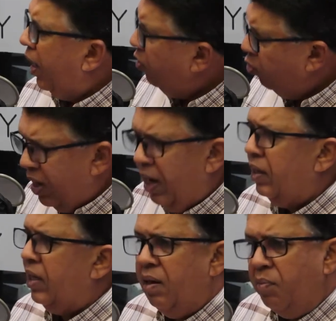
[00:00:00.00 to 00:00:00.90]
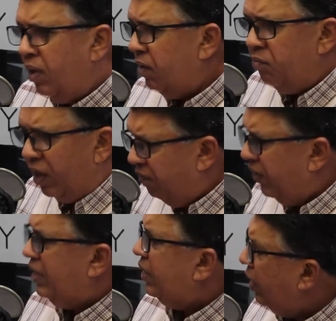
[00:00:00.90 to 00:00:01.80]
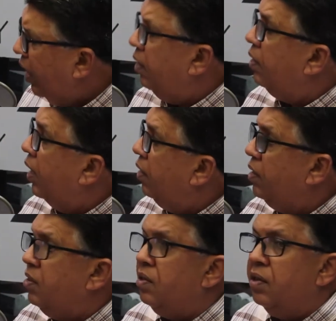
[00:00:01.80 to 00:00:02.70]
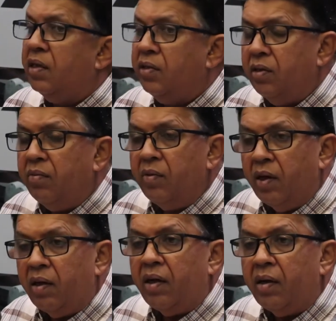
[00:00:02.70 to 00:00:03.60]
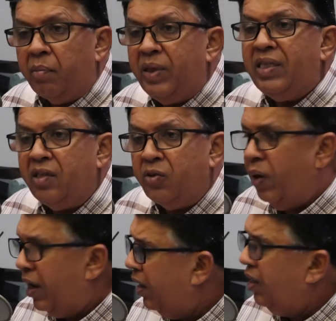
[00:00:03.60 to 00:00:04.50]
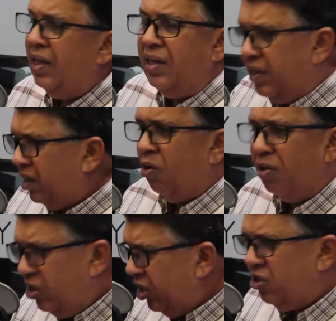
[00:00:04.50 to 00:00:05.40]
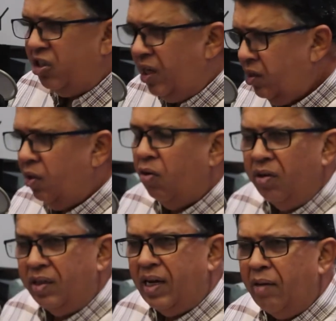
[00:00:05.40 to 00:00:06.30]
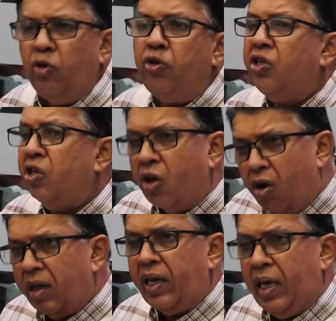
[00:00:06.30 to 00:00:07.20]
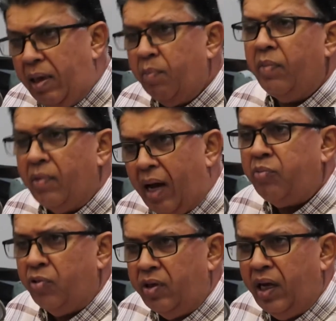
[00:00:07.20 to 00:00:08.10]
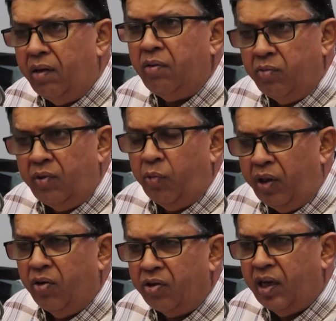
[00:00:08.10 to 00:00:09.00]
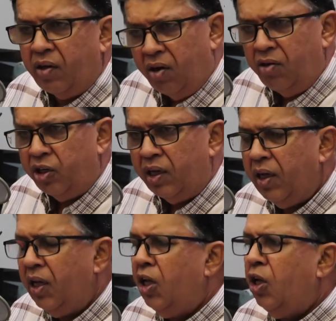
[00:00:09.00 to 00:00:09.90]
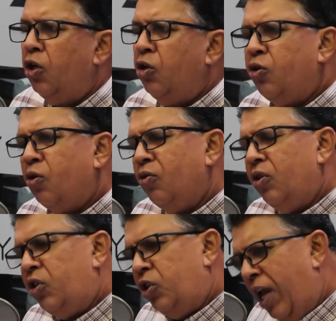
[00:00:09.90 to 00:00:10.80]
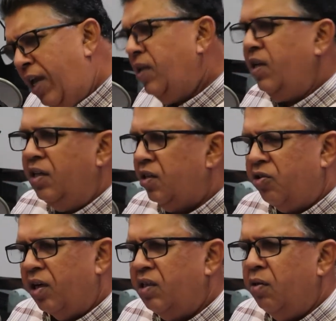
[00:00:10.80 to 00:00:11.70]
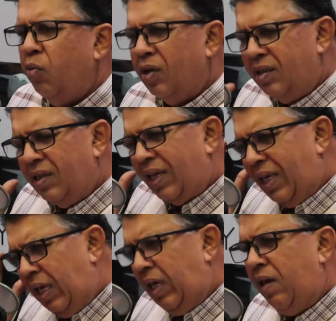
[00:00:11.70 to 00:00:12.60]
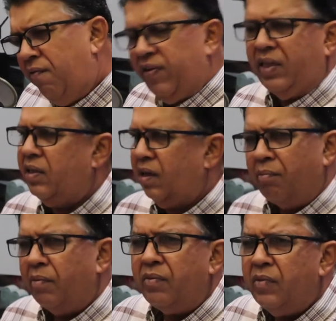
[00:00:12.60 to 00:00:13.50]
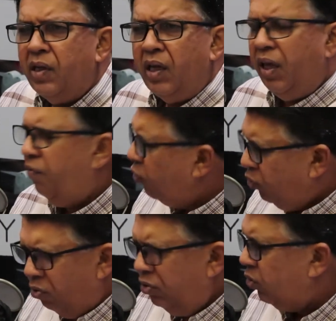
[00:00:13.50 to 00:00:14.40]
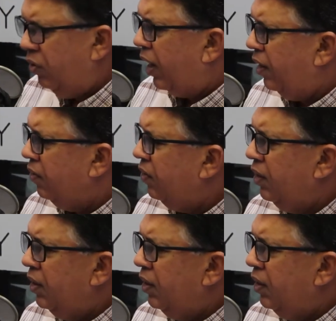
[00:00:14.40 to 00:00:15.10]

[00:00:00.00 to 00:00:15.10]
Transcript: and you can't keep investing. And this is a business where technology is changing all the time. You just got to keep up to date with your technology. So changing the structure was the key first step. If you don't do that,